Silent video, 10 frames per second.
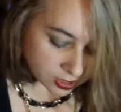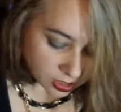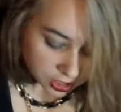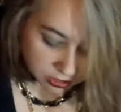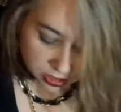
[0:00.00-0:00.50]

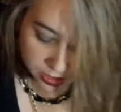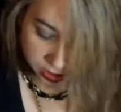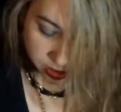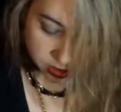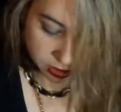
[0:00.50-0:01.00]
Start
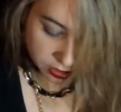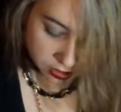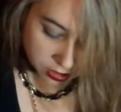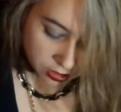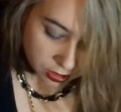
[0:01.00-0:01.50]
with.
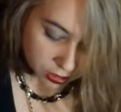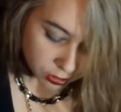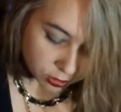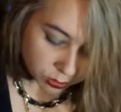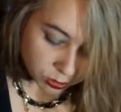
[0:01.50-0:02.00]

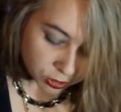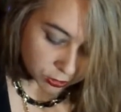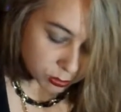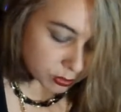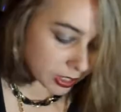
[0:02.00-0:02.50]

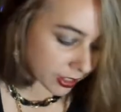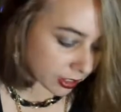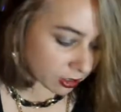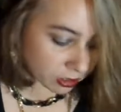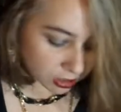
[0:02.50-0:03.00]
Remove my
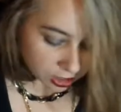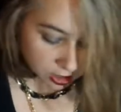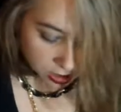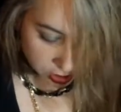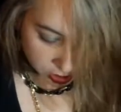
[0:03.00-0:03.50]
cord.